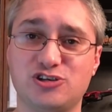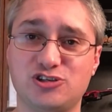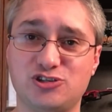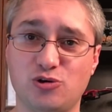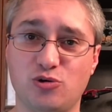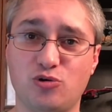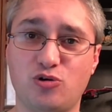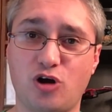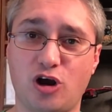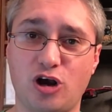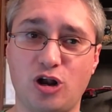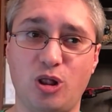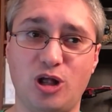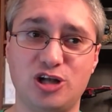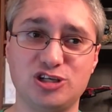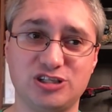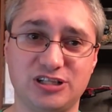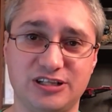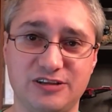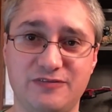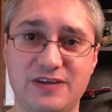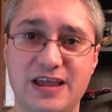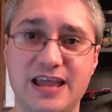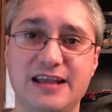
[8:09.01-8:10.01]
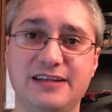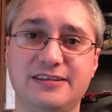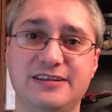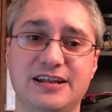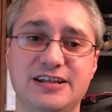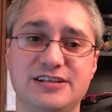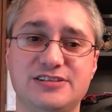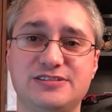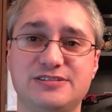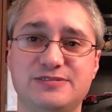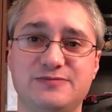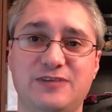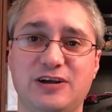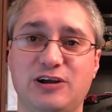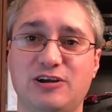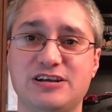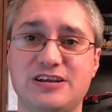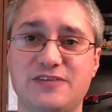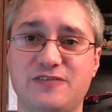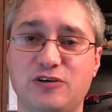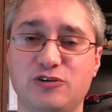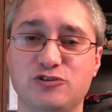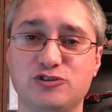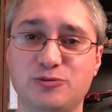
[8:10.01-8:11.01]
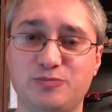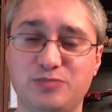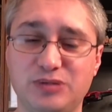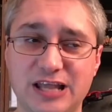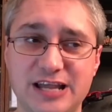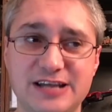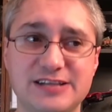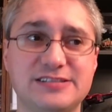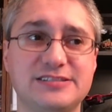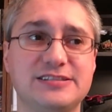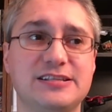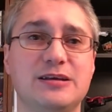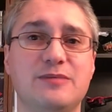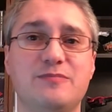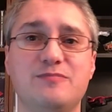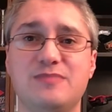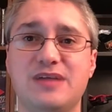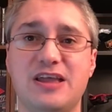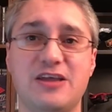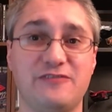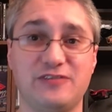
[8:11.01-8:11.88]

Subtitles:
are so chronologically vague that it's very difficult to place them,